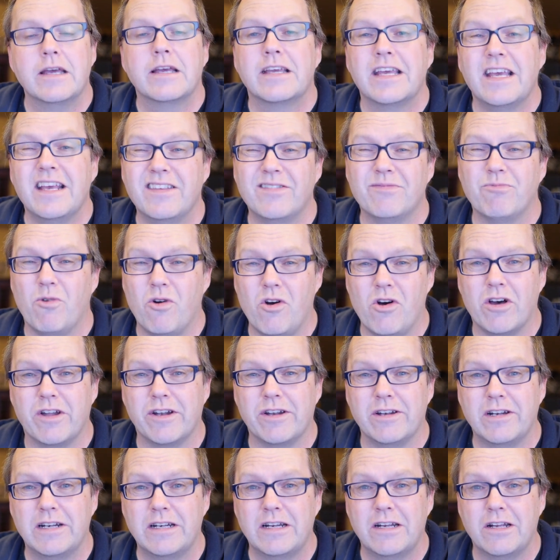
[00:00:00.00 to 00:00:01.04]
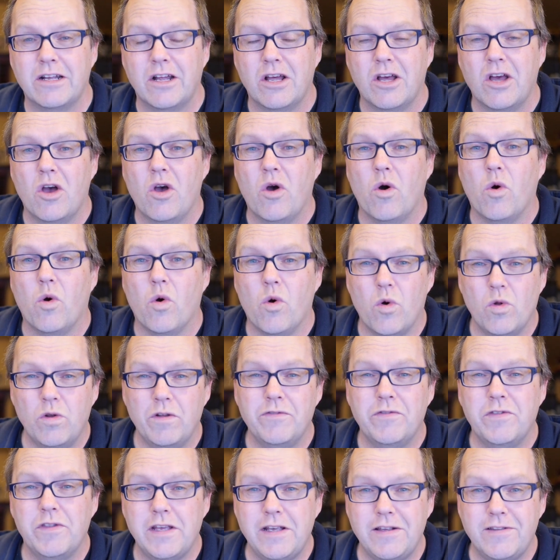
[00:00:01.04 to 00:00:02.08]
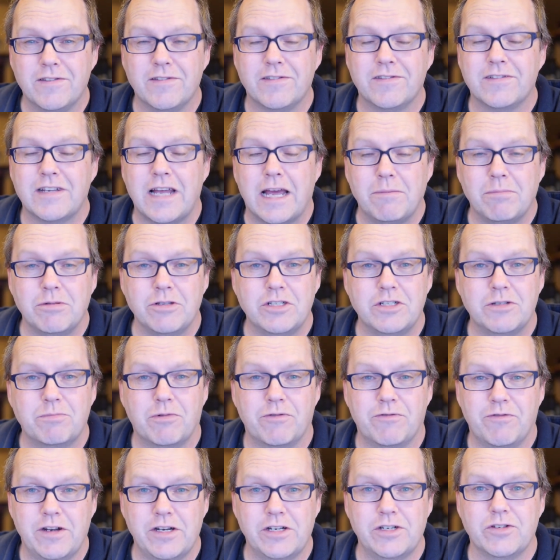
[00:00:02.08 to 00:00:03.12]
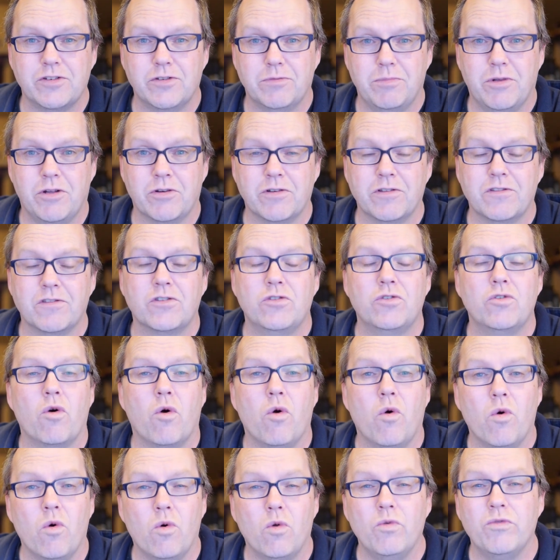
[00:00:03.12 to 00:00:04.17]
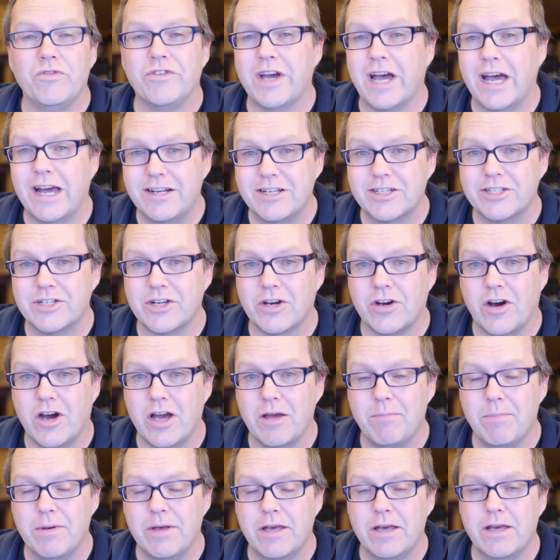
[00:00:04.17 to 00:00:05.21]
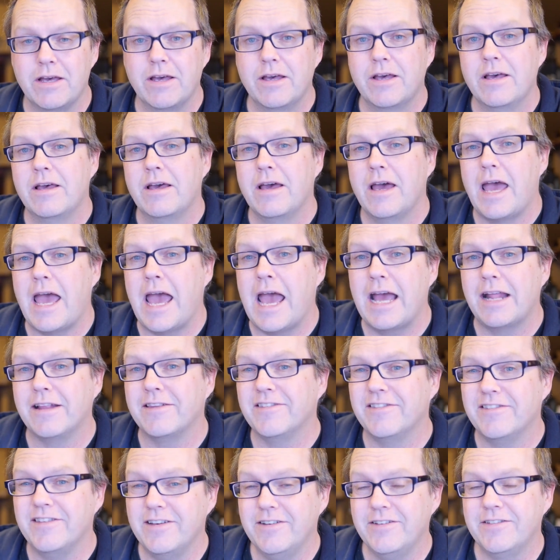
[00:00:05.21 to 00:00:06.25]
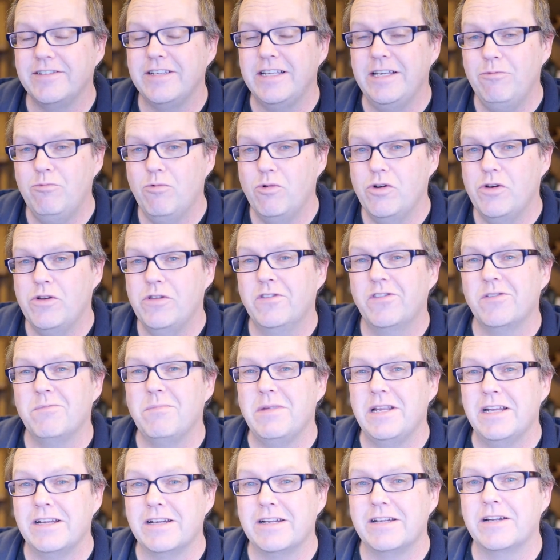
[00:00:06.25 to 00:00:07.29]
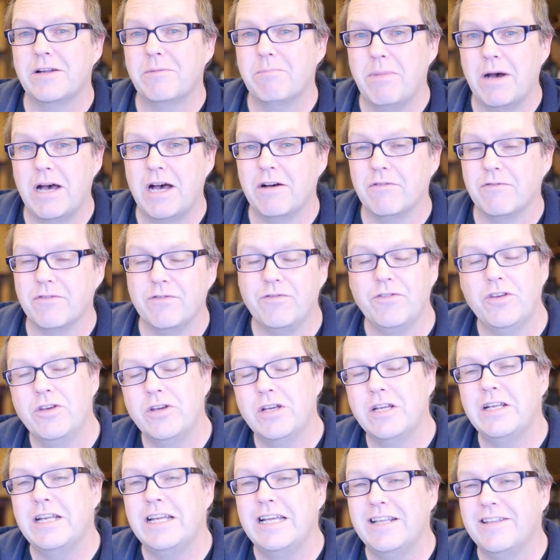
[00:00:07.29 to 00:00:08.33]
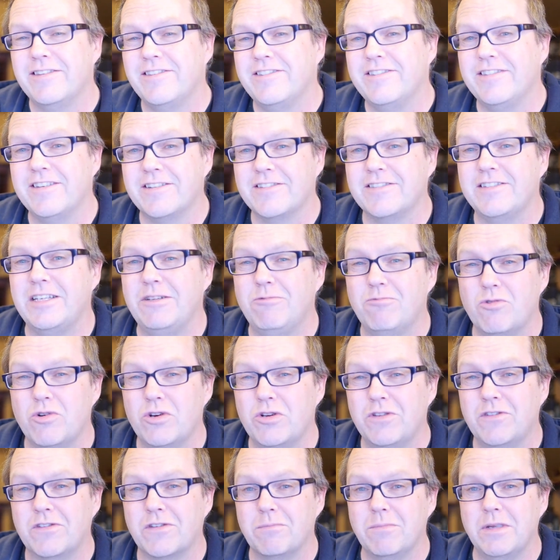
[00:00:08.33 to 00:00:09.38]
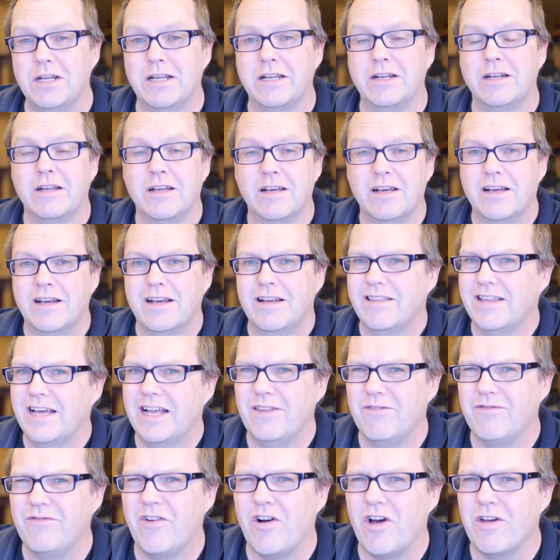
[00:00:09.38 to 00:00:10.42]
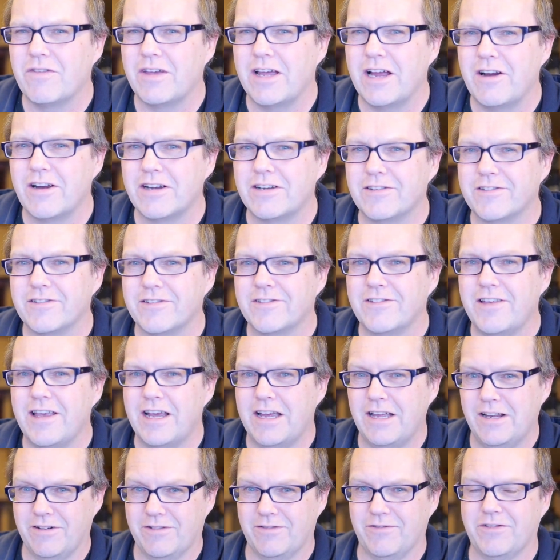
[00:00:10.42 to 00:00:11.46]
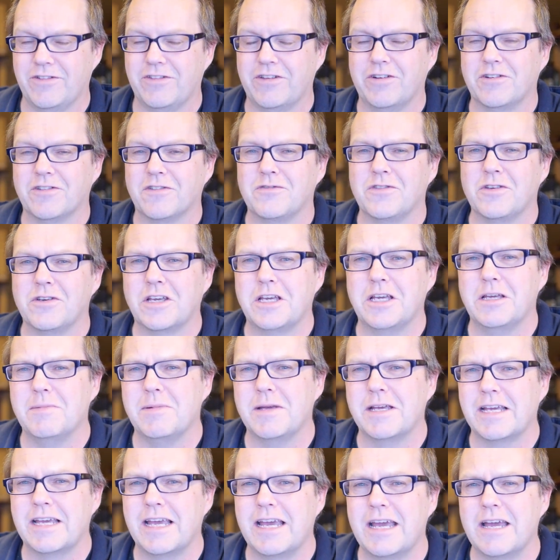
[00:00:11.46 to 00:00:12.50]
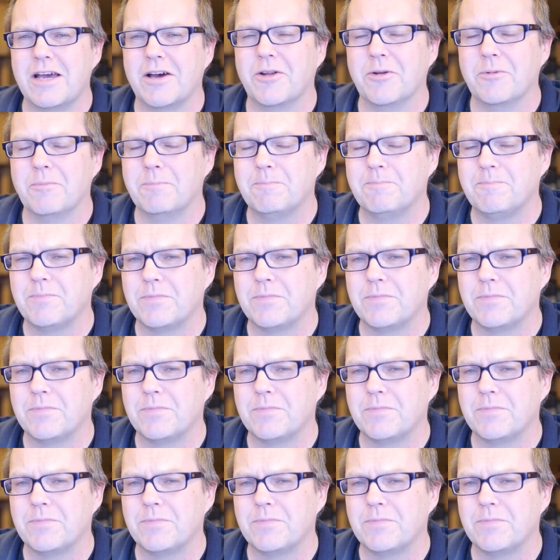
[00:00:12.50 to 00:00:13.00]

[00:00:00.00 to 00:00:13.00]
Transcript: Guess what? All of these established professional bloggers could all touch type at 60 words a minute and above. If you can hit 60 words a minute, that's 5 characters a second for those of you keeping count.